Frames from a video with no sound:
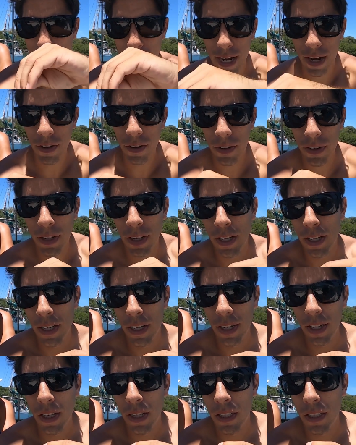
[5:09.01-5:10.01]
it out.
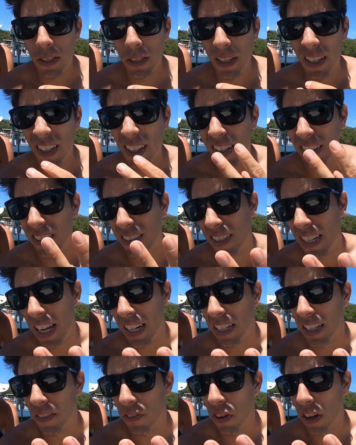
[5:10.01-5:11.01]

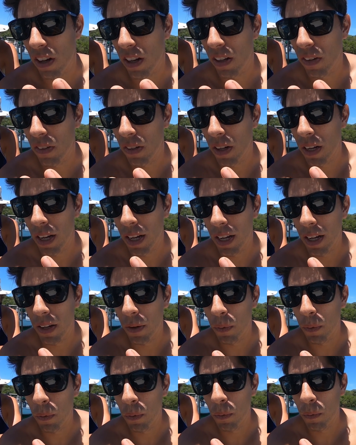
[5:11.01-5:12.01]
Second of
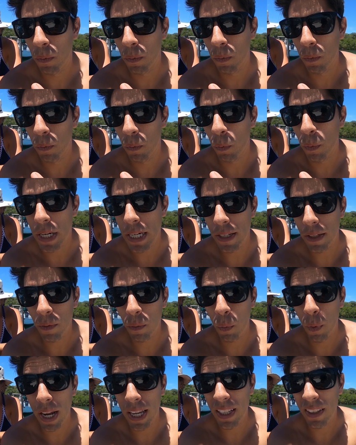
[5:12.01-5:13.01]
all, we
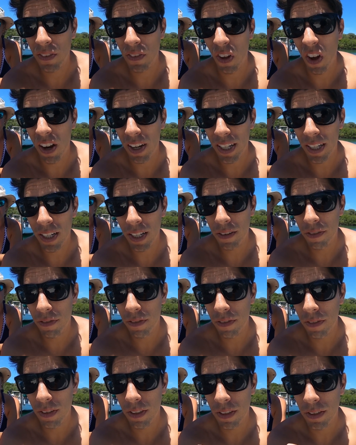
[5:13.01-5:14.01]
didn't wait long
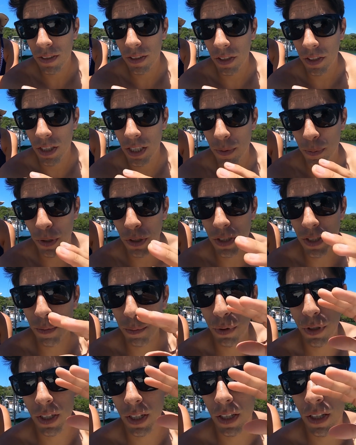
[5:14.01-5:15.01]
enough. So you're supposed
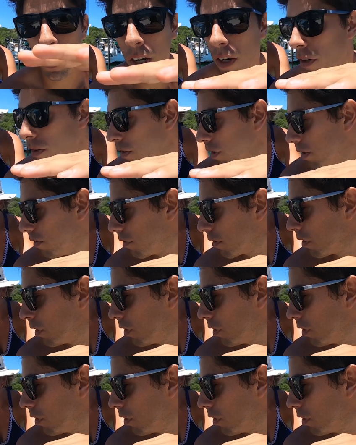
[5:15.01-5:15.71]
to put a coat of